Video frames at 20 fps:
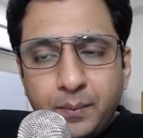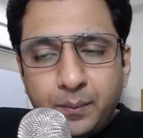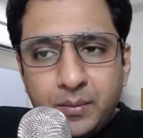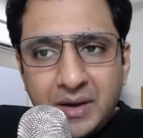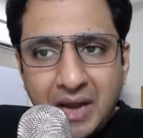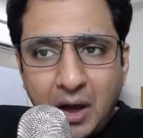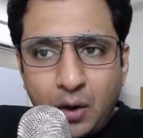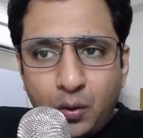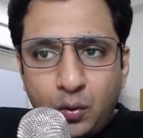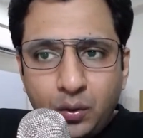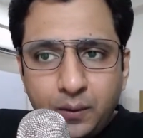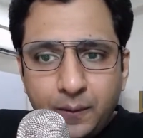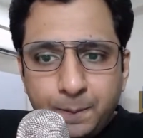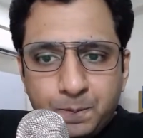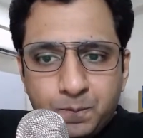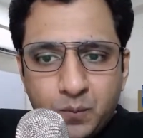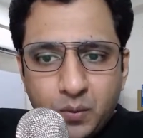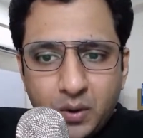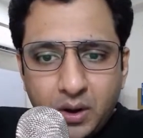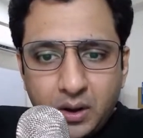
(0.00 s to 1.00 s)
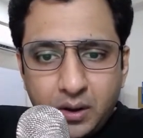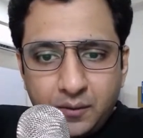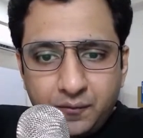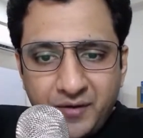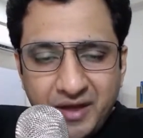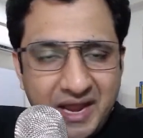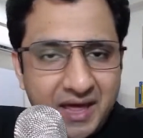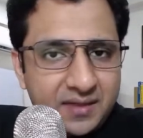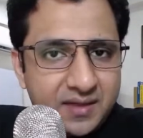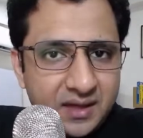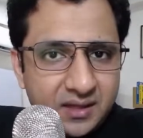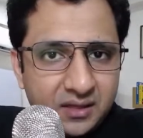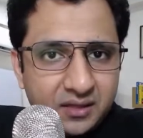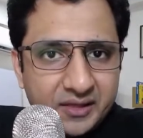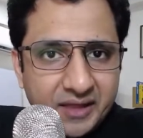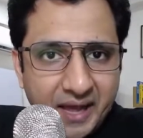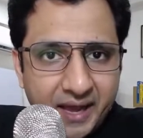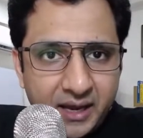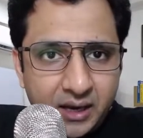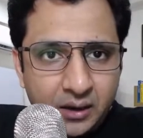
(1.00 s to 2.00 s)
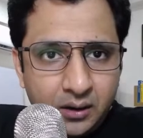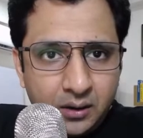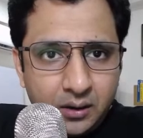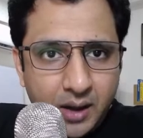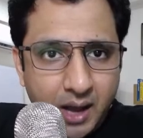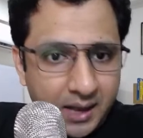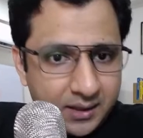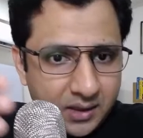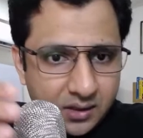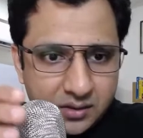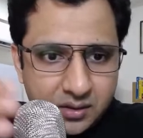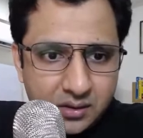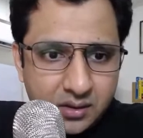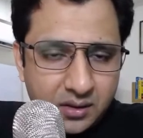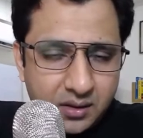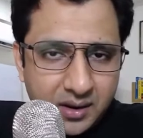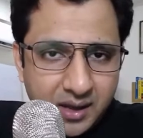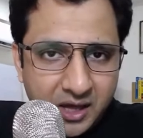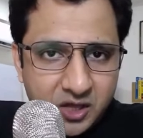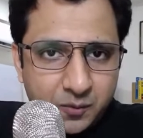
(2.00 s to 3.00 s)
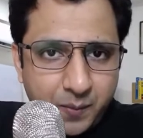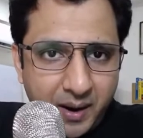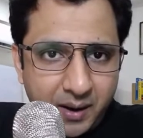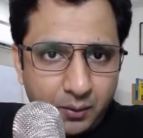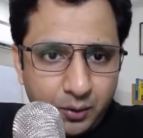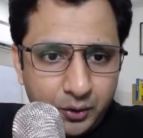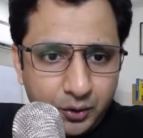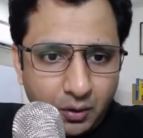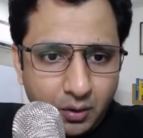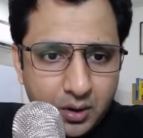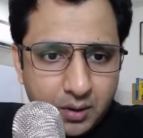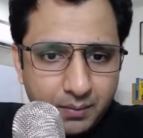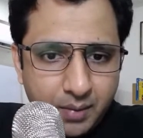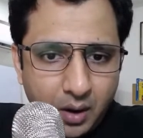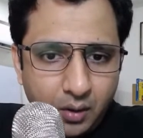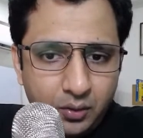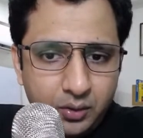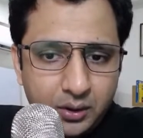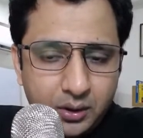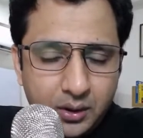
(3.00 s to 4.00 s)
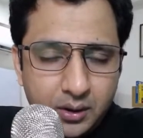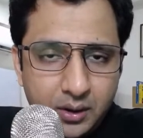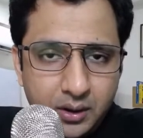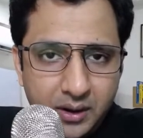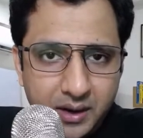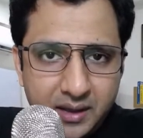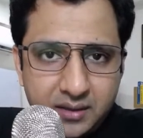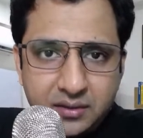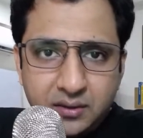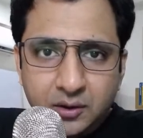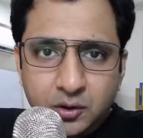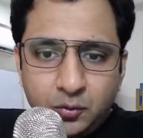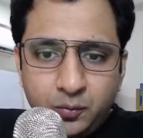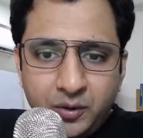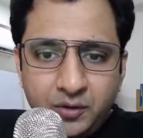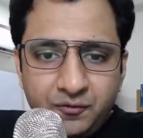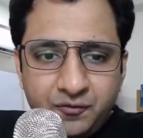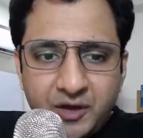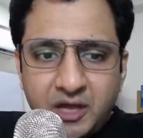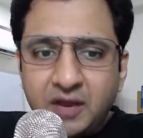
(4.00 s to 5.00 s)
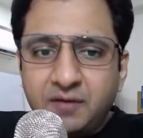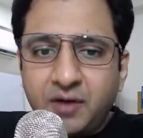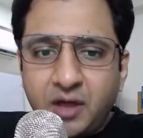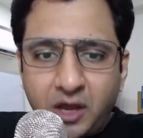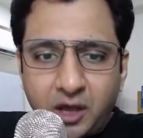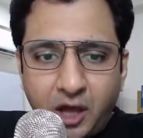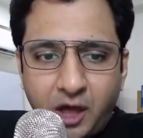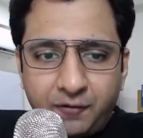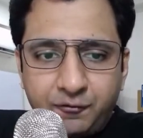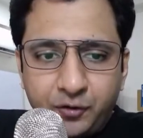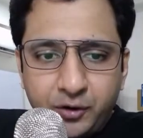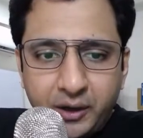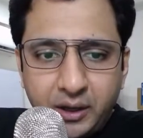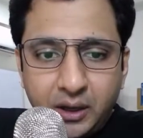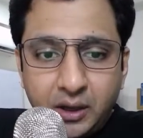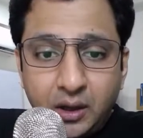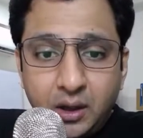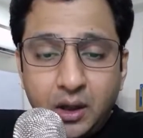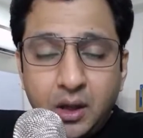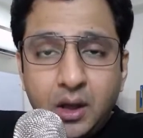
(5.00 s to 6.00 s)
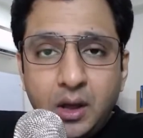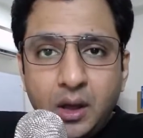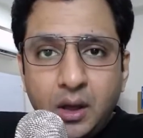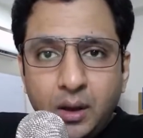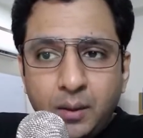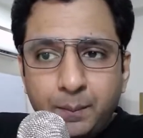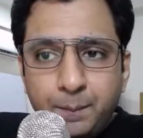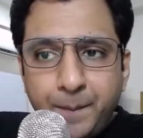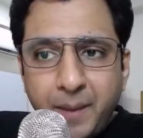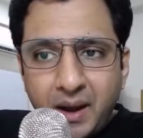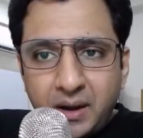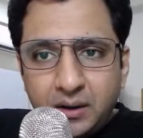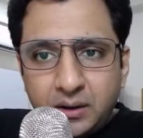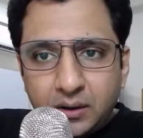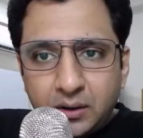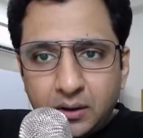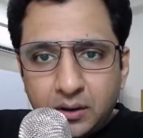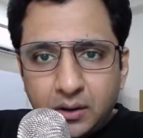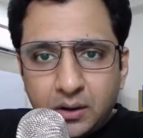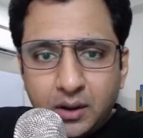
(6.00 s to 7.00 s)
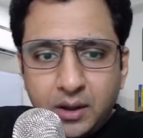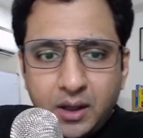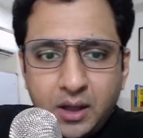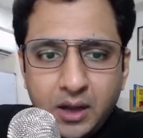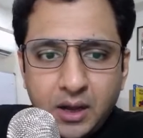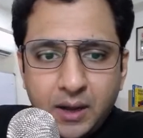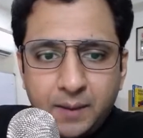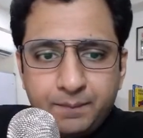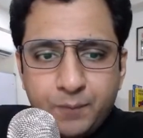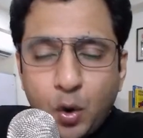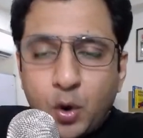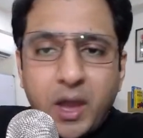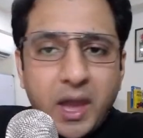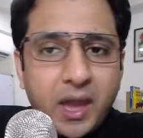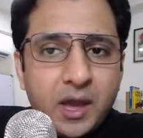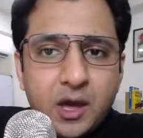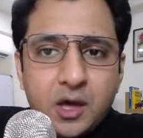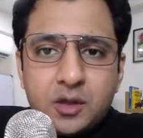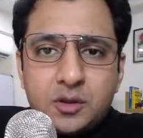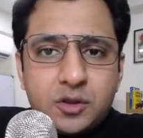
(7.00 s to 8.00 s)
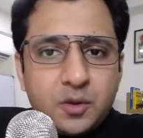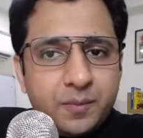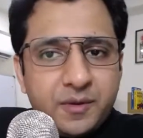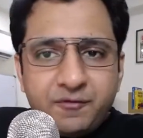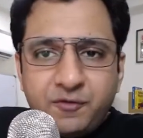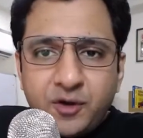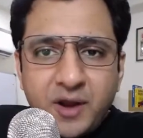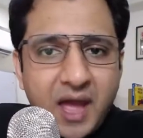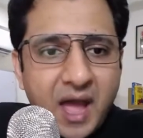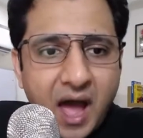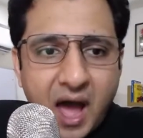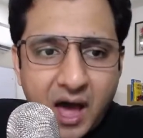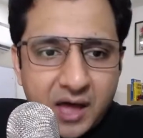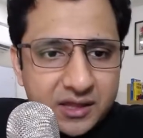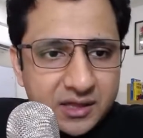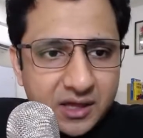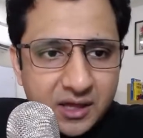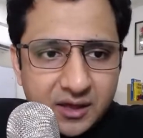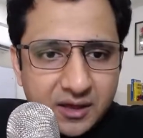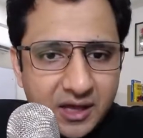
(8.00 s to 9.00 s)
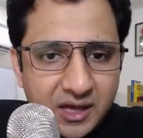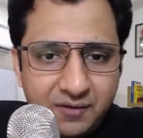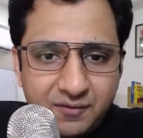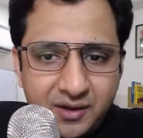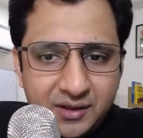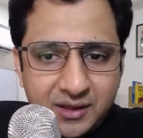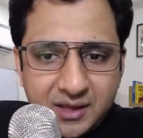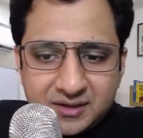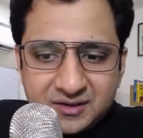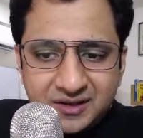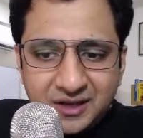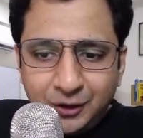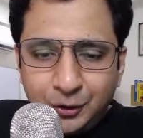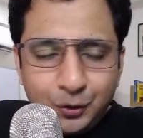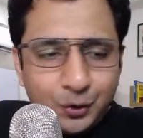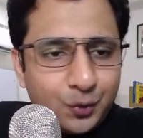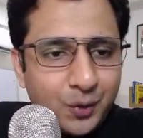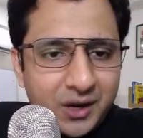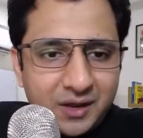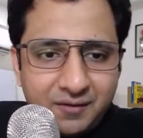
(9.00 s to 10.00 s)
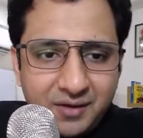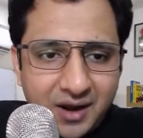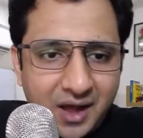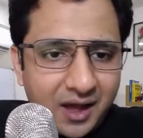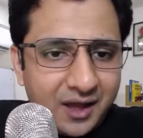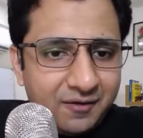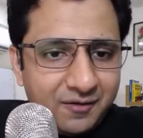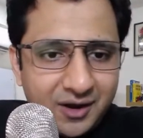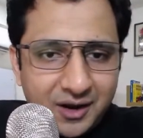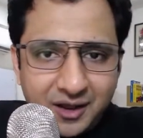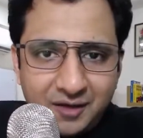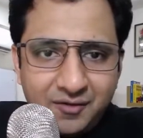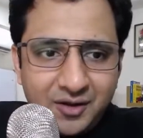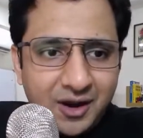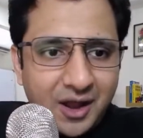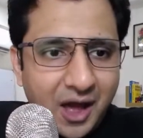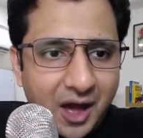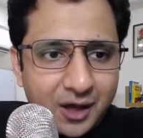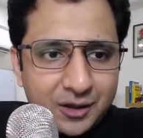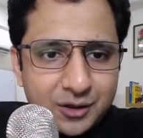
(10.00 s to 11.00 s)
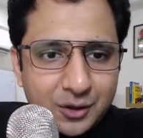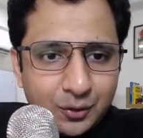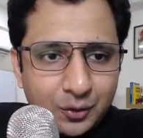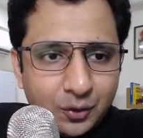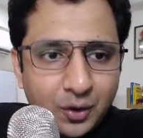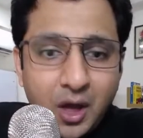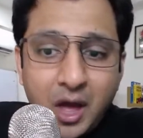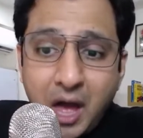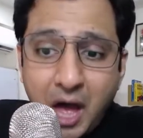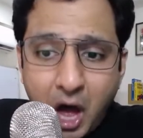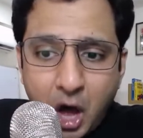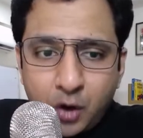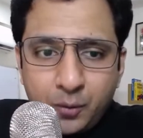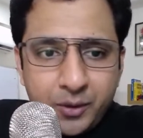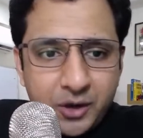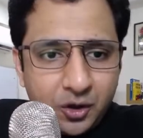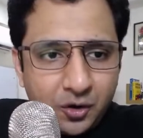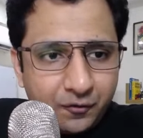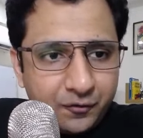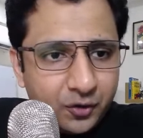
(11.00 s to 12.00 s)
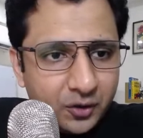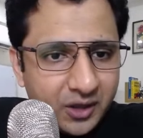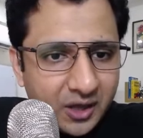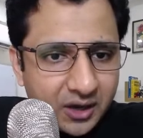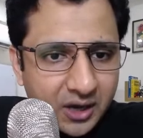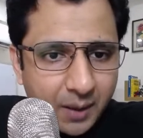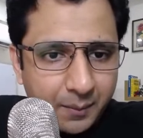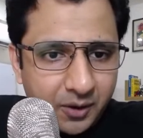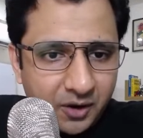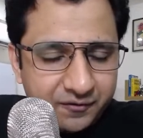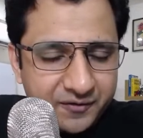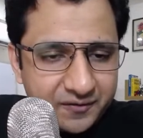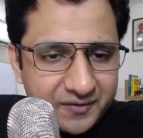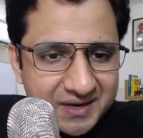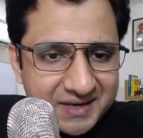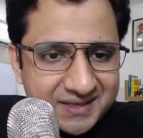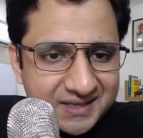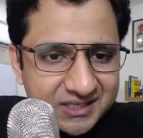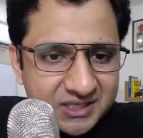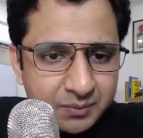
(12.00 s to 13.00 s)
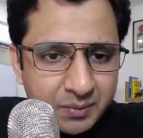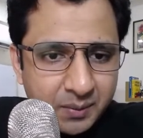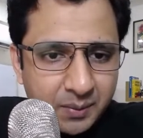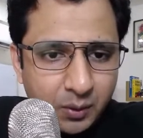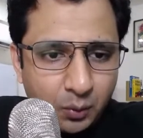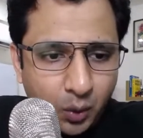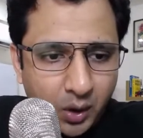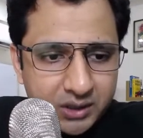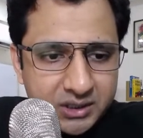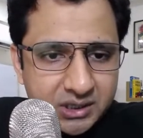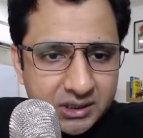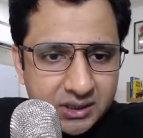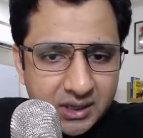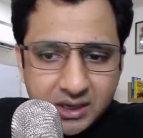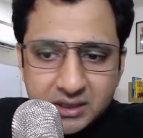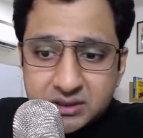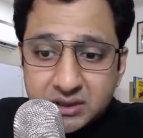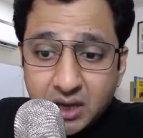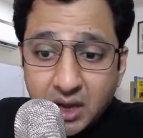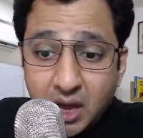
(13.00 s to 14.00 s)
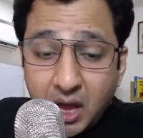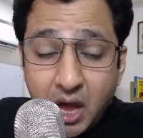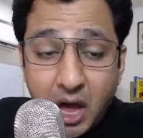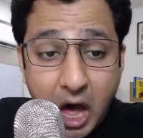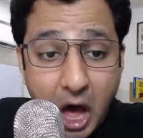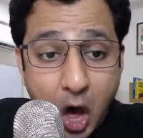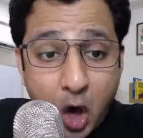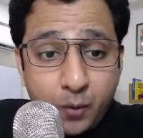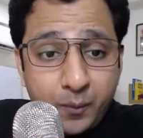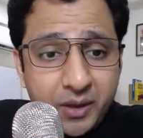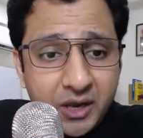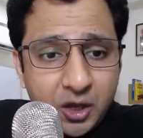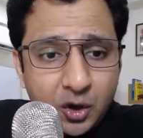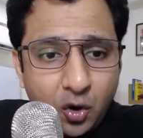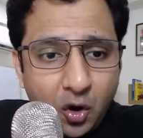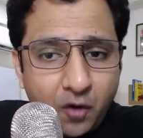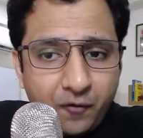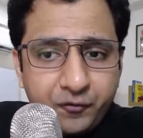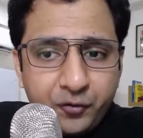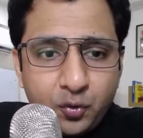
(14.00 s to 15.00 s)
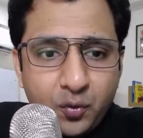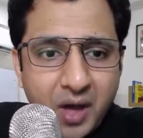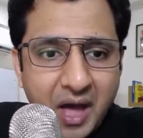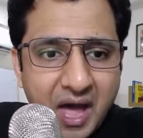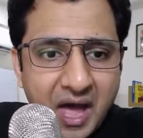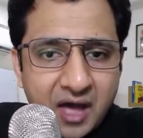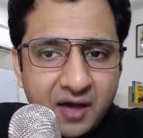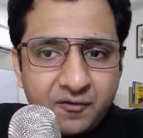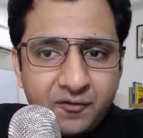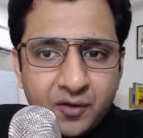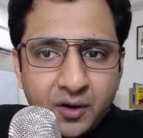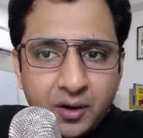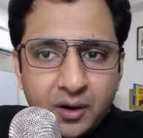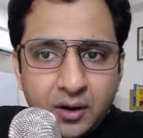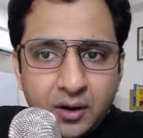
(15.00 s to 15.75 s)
when I say this line, and this is the next part I want to talk about, listen to me very, very carefully. But okay, so before I ask even this thing to you, and even ask you to, how many of you, there are a couple of 15, 16 people watching this, how many of you have